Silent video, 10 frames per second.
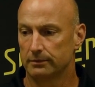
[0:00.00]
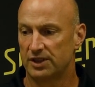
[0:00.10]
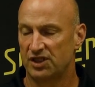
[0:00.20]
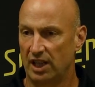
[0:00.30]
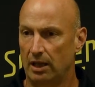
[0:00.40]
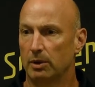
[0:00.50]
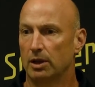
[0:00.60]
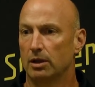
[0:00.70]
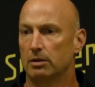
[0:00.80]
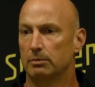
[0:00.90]

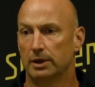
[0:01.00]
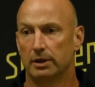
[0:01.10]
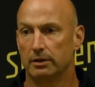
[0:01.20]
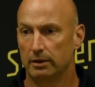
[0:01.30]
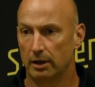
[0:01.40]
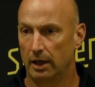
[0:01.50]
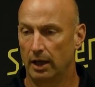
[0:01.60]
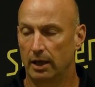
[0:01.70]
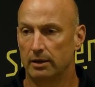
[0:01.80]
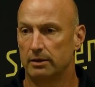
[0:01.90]
scheming them
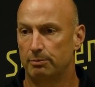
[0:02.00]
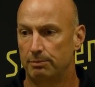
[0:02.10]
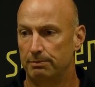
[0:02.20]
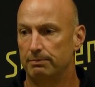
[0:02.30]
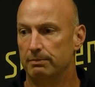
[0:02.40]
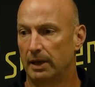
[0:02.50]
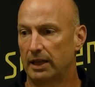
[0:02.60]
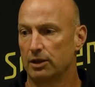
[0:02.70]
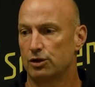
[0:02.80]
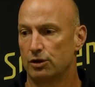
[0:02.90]
and
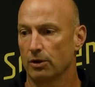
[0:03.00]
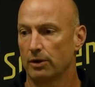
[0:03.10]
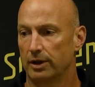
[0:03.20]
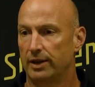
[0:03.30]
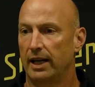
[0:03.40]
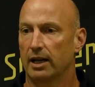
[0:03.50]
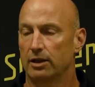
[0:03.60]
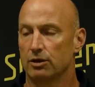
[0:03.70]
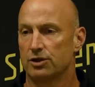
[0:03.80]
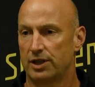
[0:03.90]
making sure that they
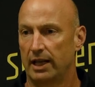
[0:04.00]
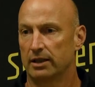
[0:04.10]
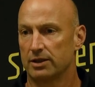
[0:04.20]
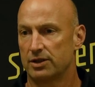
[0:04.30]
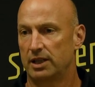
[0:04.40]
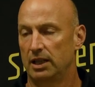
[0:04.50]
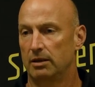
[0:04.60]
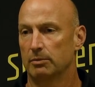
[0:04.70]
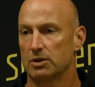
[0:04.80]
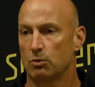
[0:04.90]
understand the
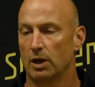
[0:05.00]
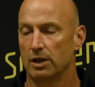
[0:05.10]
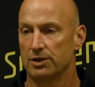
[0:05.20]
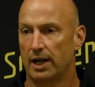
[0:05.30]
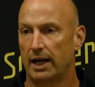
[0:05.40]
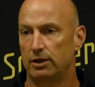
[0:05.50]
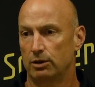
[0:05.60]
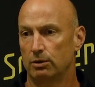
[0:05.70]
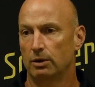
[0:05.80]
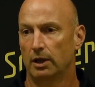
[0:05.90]
scheme as well as I
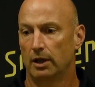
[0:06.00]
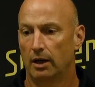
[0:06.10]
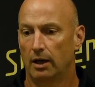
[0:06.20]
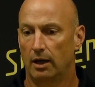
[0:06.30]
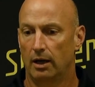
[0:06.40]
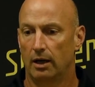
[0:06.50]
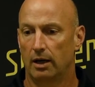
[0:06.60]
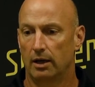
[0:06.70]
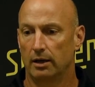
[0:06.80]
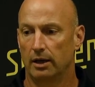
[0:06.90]
do.
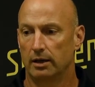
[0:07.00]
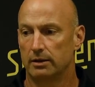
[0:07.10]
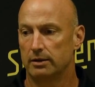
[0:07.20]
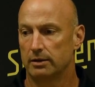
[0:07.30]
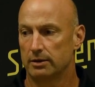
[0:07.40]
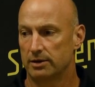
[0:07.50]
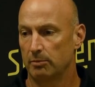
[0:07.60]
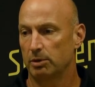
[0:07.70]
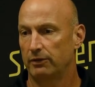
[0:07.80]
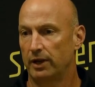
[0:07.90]
And
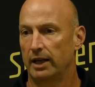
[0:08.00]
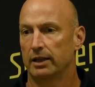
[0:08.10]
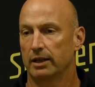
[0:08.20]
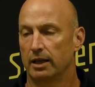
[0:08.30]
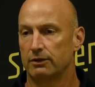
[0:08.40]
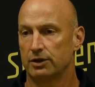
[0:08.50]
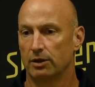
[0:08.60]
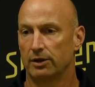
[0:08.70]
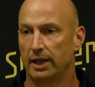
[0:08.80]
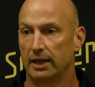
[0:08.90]
simplifying it enough so
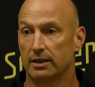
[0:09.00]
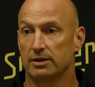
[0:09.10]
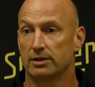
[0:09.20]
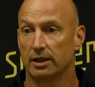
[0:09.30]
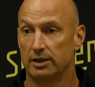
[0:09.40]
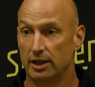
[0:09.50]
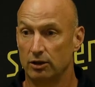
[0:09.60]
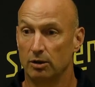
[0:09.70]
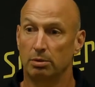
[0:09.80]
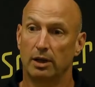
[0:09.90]
that they can
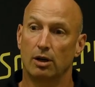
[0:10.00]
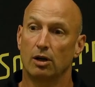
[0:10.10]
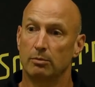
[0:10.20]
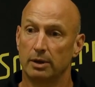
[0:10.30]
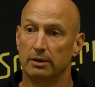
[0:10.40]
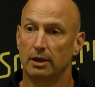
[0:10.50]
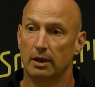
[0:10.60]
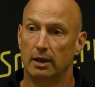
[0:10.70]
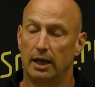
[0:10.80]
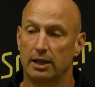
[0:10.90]
continue to play hard but
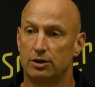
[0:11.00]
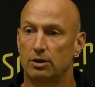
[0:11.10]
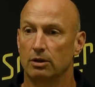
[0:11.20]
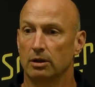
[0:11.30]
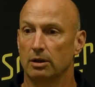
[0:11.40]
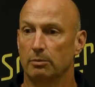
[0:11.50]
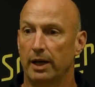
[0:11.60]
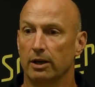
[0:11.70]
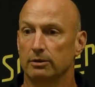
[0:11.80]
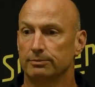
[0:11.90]
execute a little
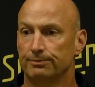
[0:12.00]
better.